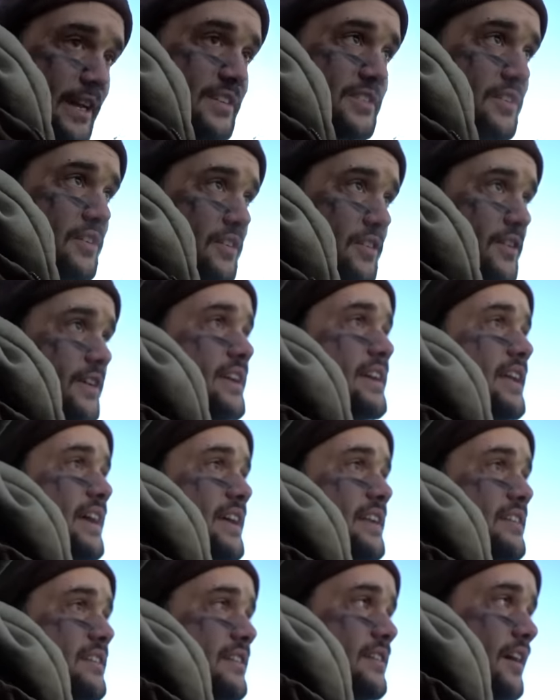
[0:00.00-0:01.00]
was the old
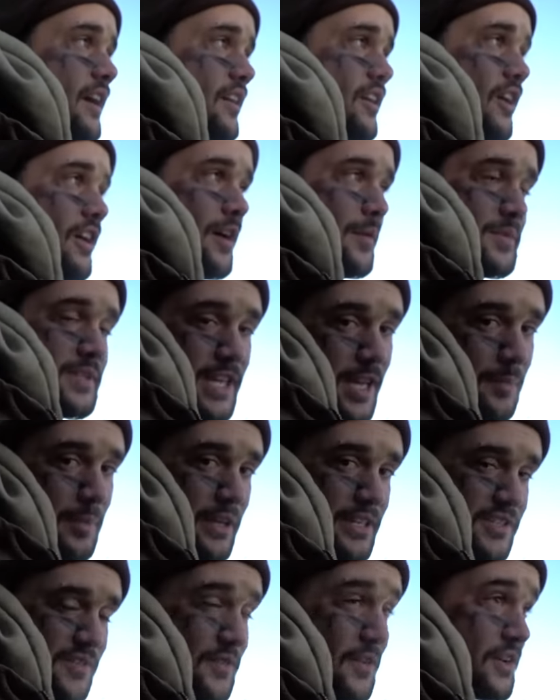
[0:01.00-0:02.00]
greenhead. I'll call him Skippy. That
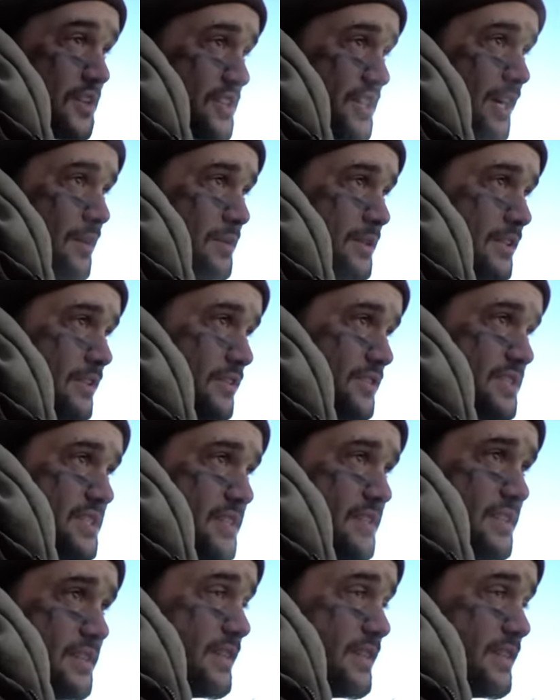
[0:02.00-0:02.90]
was a far shot with the old